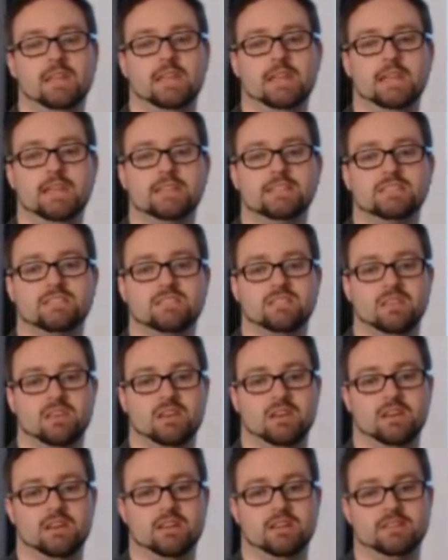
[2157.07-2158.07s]
it's
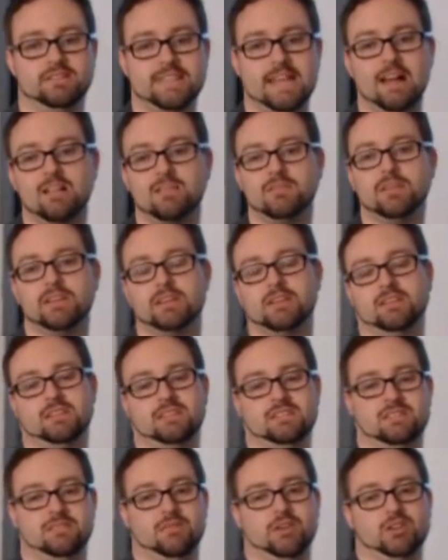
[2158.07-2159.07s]
the Dalvik
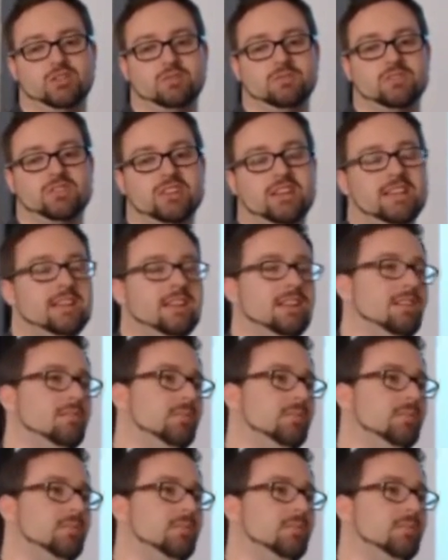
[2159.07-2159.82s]
is the virtual machine, and I